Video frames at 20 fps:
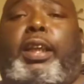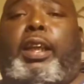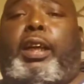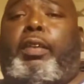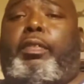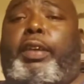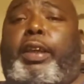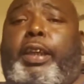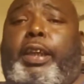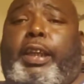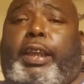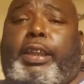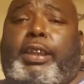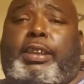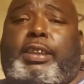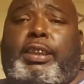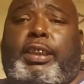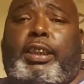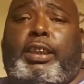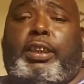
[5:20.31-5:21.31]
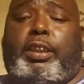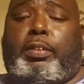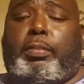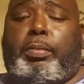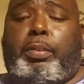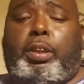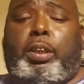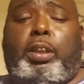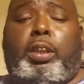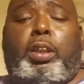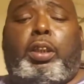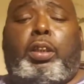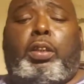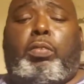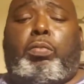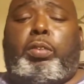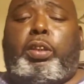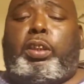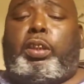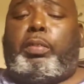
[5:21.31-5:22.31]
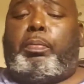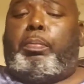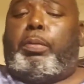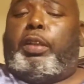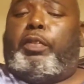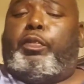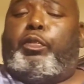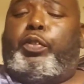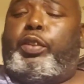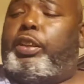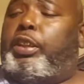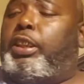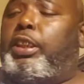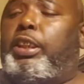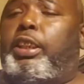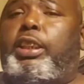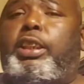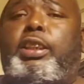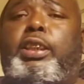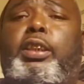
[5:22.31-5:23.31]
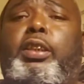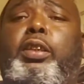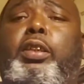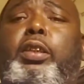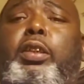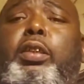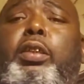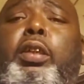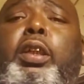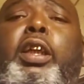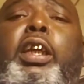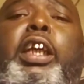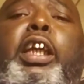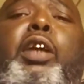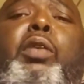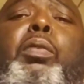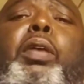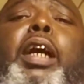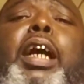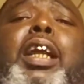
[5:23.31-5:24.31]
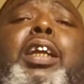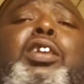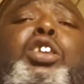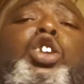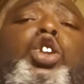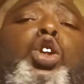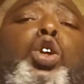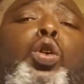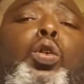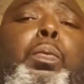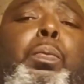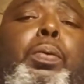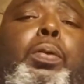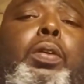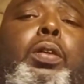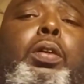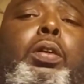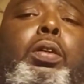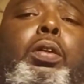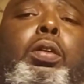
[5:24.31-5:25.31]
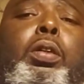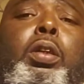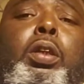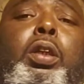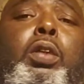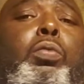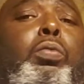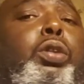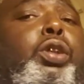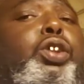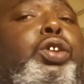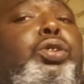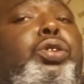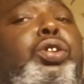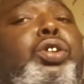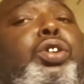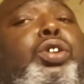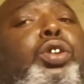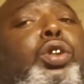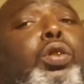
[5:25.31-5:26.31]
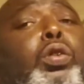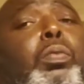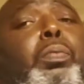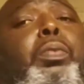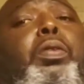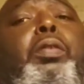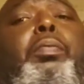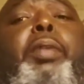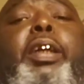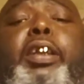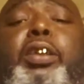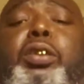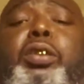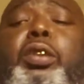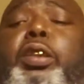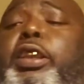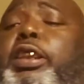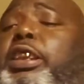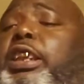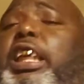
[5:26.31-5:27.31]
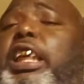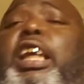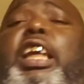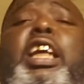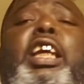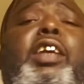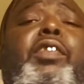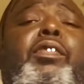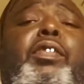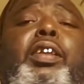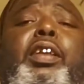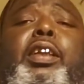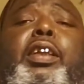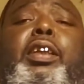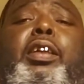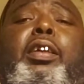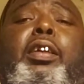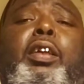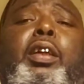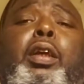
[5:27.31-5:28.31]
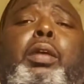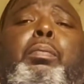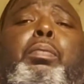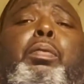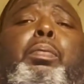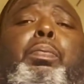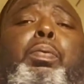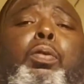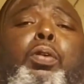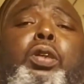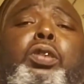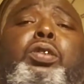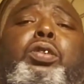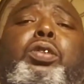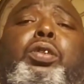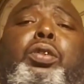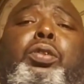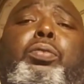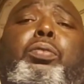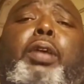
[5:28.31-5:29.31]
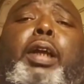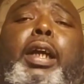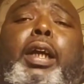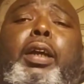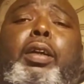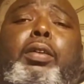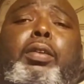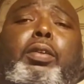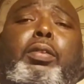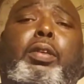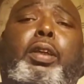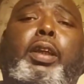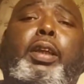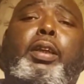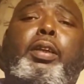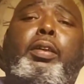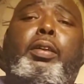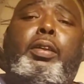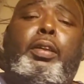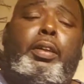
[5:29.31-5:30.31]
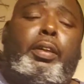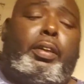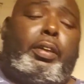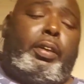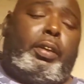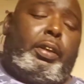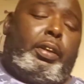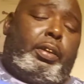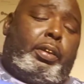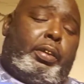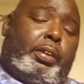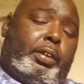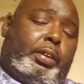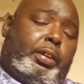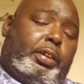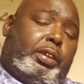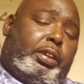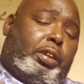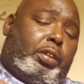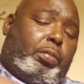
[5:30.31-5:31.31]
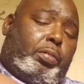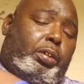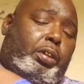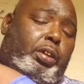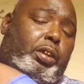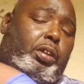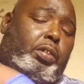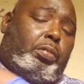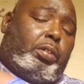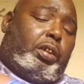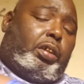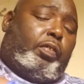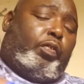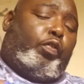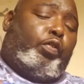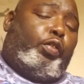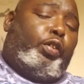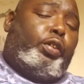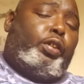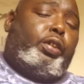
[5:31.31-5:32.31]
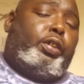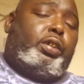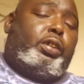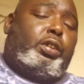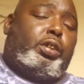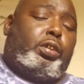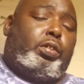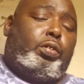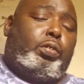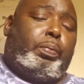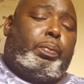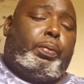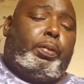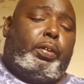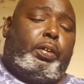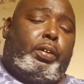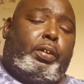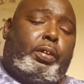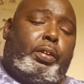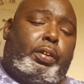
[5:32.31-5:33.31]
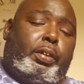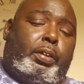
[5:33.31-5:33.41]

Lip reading: I already got it set up with the muffin tins in here. And we got a scooper. We'll use the scooper to make sure it's evenly proportioned throughout, okay? And so we'll go with the first scoop here.